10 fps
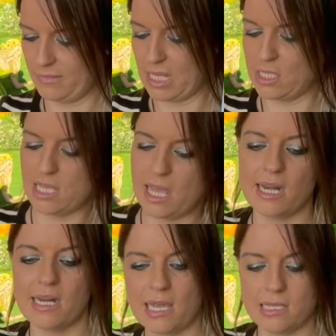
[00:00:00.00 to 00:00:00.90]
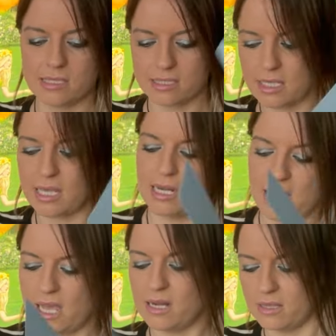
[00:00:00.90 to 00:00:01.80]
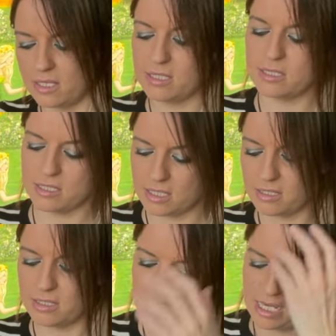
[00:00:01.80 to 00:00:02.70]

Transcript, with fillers: He said, let's get out of this town.